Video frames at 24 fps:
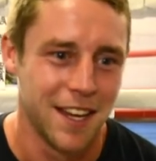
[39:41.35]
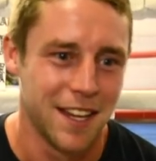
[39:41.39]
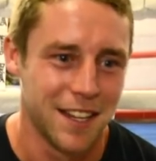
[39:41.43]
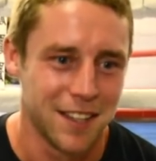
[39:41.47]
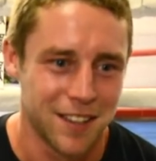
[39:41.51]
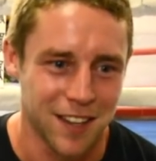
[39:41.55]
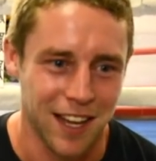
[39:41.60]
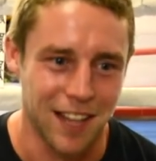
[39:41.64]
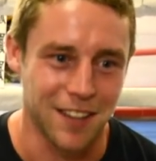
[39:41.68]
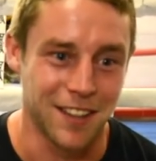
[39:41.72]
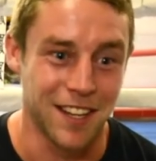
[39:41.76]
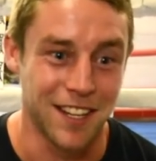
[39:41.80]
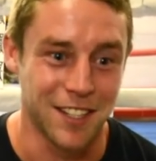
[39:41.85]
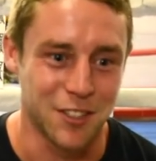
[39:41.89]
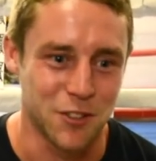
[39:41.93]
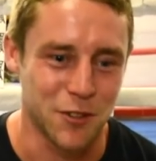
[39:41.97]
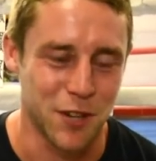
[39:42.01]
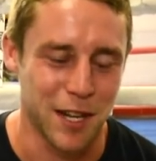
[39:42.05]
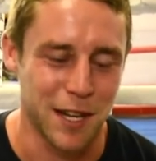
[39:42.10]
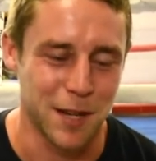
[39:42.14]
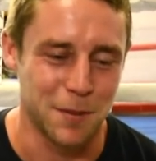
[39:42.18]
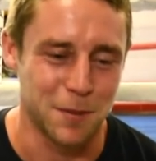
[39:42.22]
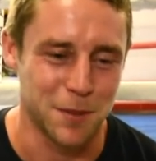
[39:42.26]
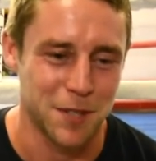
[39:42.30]
I had these
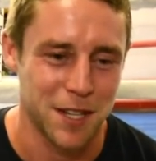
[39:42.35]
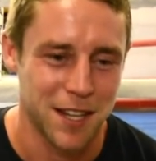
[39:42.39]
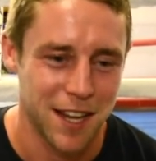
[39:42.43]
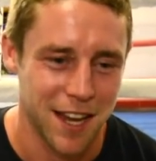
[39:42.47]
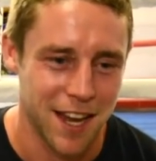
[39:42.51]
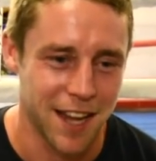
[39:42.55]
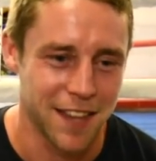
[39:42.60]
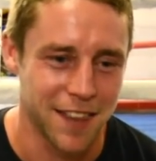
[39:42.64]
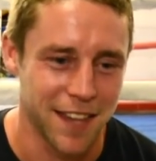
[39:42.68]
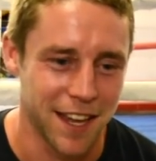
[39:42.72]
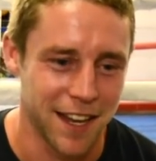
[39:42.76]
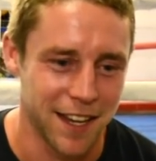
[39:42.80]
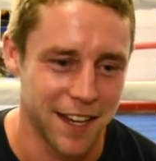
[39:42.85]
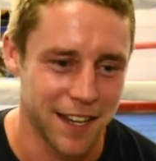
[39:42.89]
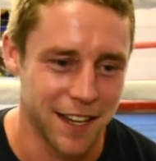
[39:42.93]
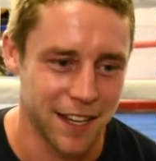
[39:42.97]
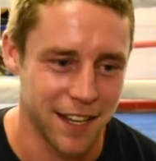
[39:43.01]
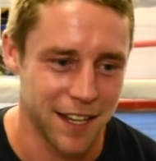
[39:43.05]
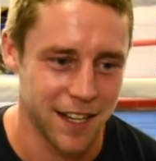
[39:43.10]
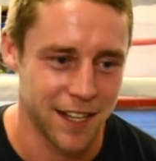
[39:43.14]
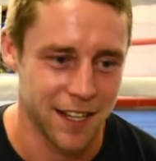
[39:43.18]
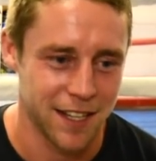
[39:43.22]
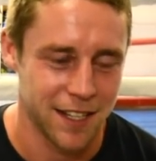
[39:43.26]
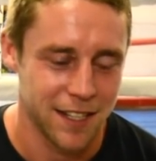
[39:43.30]
dreams. And then
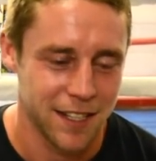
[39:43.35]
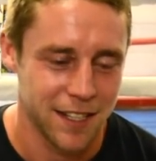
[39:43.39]
uh,